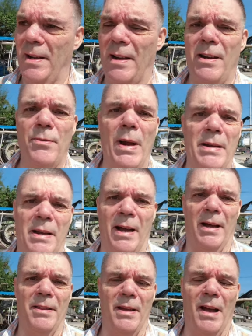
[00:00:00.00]
And in
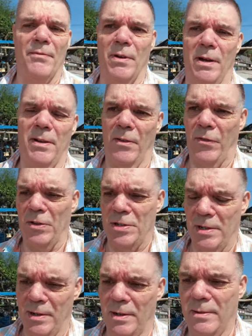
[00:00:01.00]
Redcar they have a
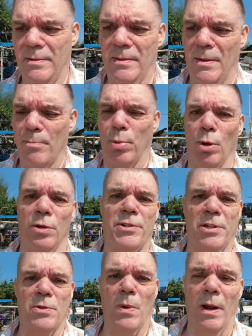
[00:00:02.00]
fishing
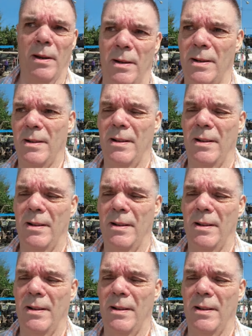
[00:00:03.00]
boats as well.